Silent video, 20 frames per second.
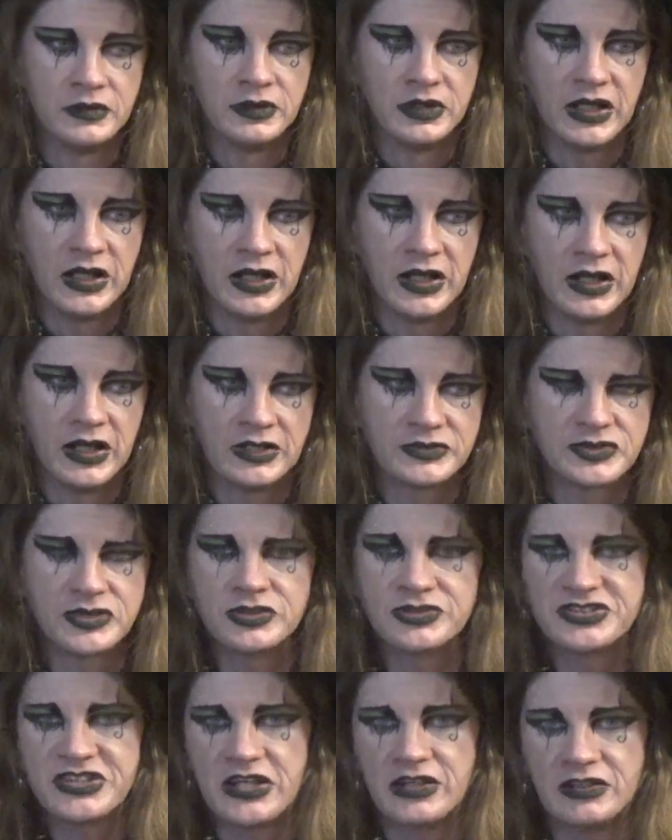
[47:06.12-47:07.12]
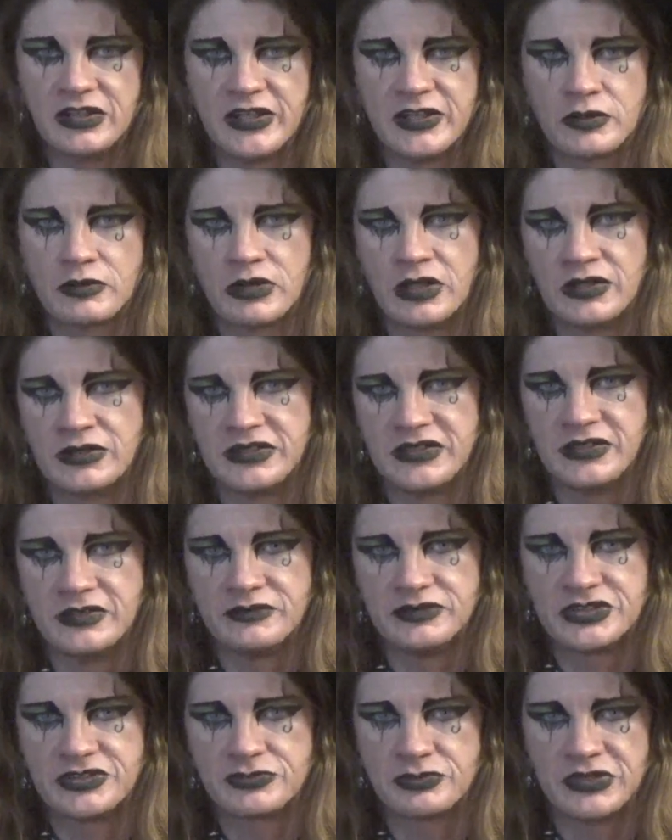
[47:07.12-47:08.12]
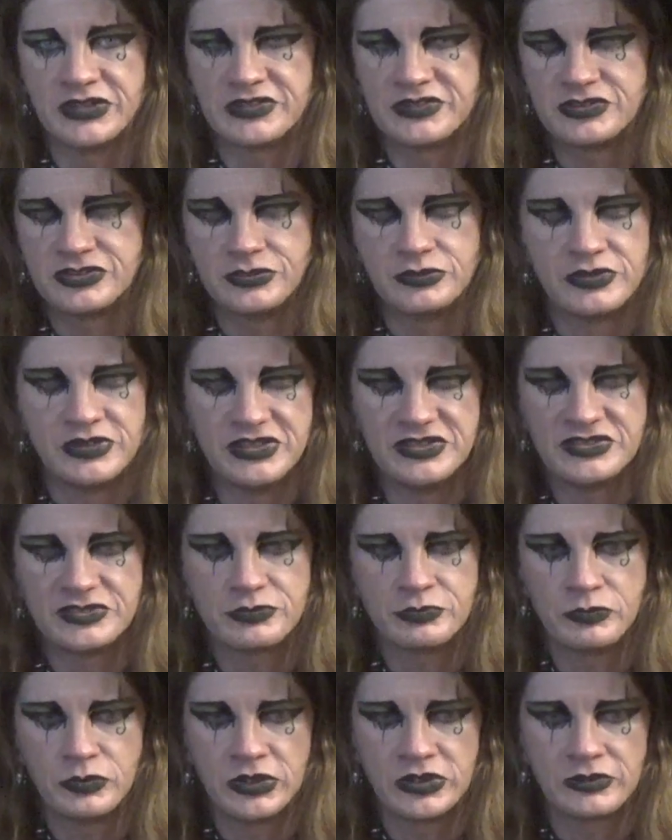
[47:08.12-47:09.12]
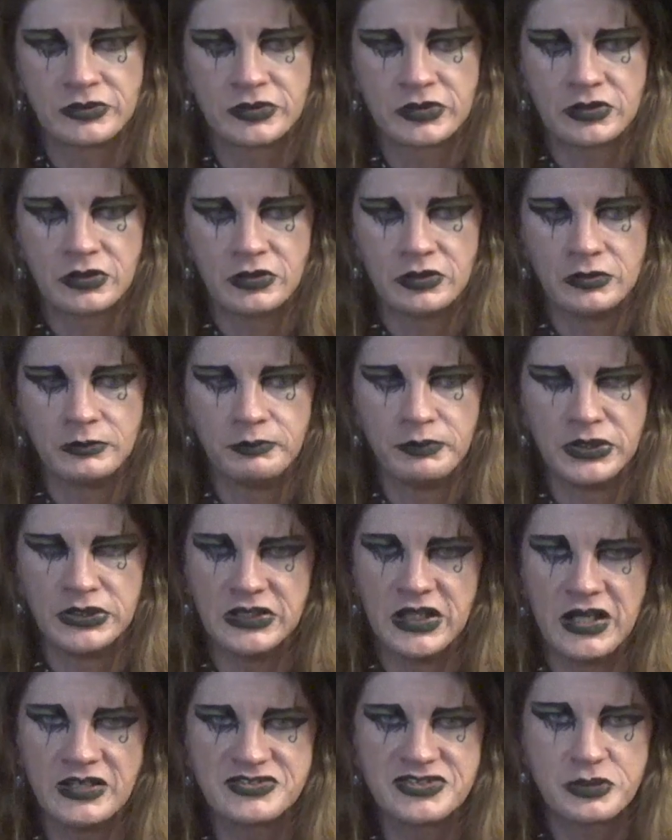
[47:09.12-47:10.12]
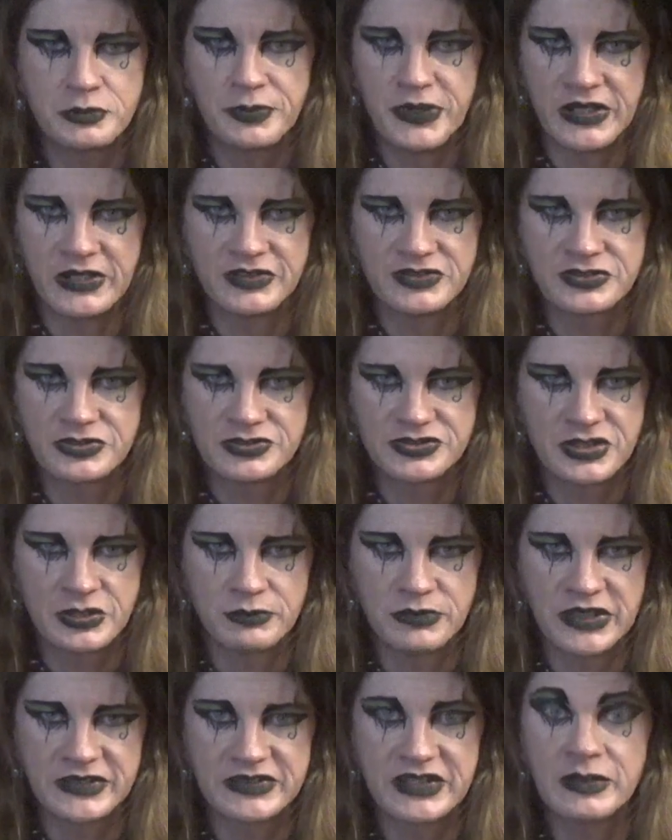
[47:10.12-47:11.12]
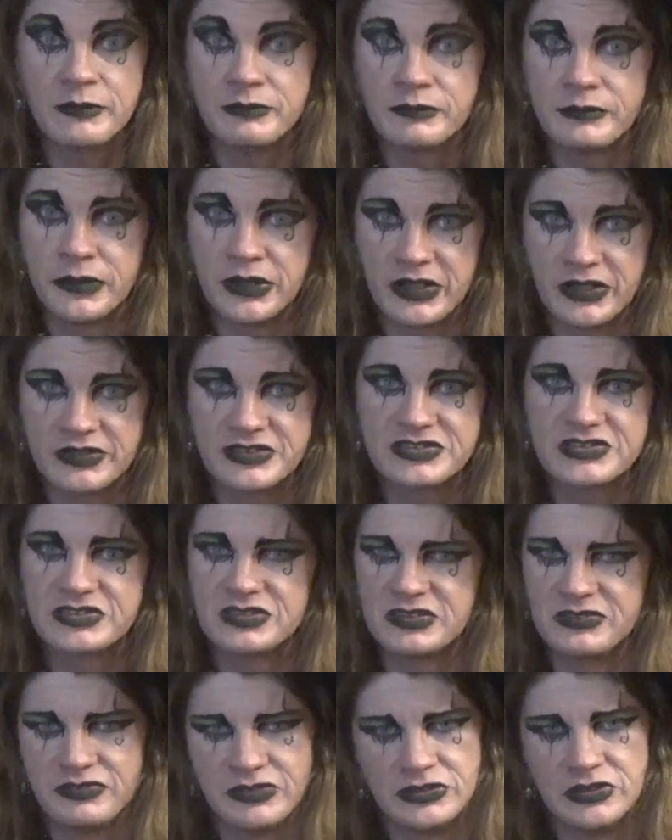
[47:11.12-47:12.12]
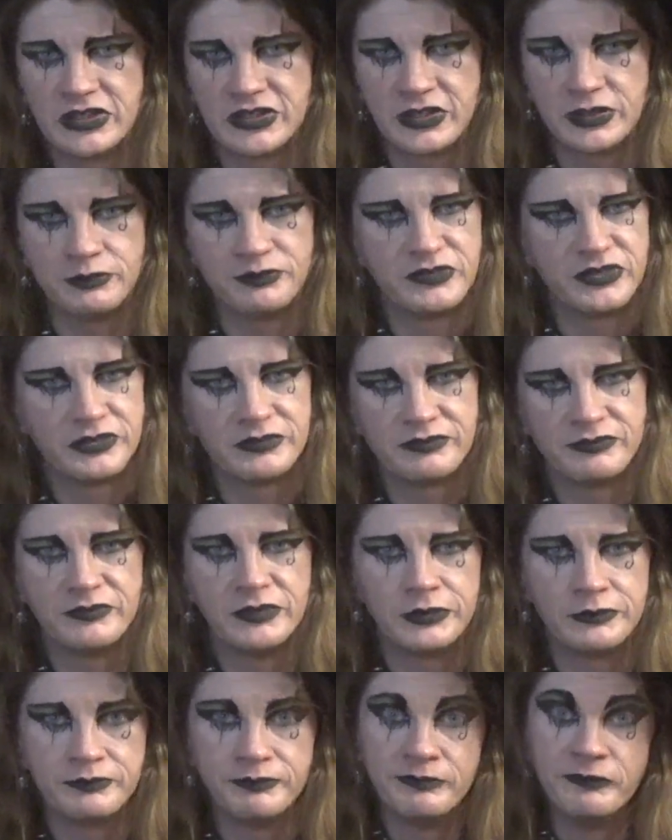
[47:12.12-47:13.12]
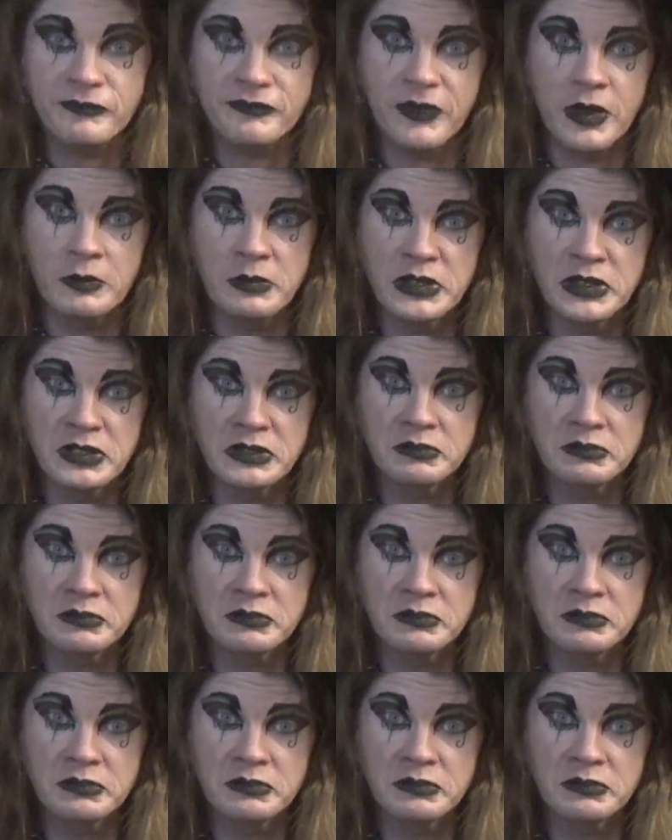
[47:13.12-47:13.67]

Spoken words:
Turns out later on he just went to these what are called palazzo pants or something like that. But if you look at them, they're feminine.